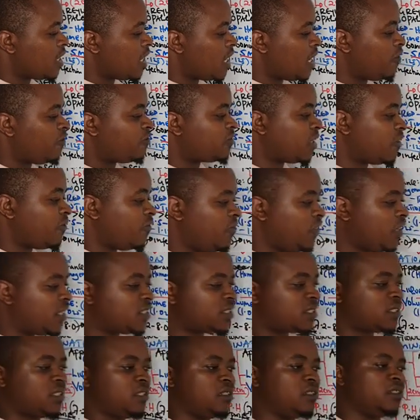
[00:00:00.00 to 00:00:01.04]
After
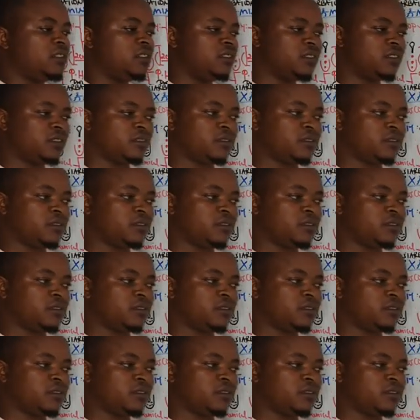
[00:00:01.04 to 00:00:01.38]
fixing